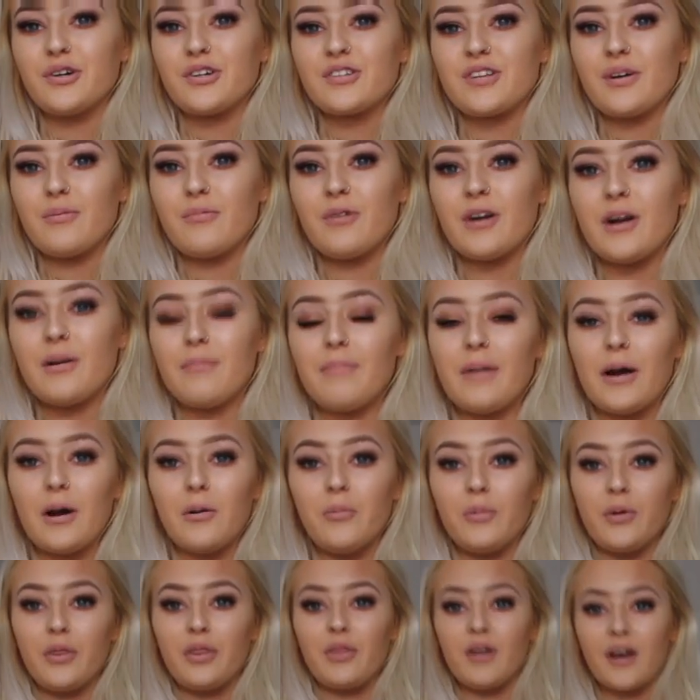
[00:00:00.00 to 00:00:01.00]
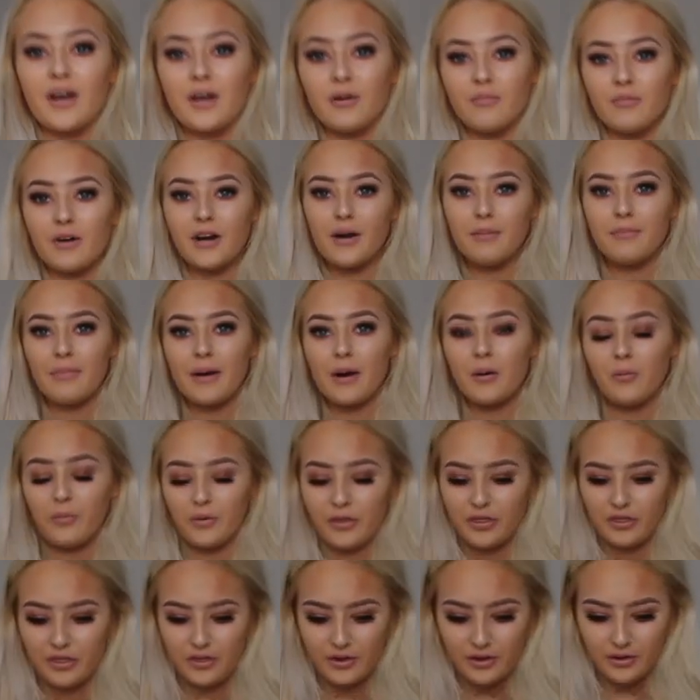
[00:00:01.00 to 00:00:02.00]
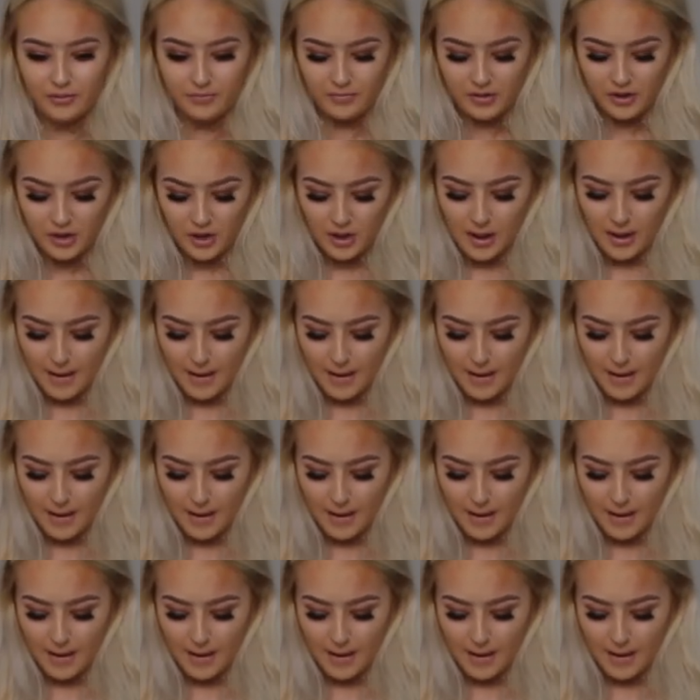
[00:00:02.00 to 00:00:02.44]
because I can wear a belt with them.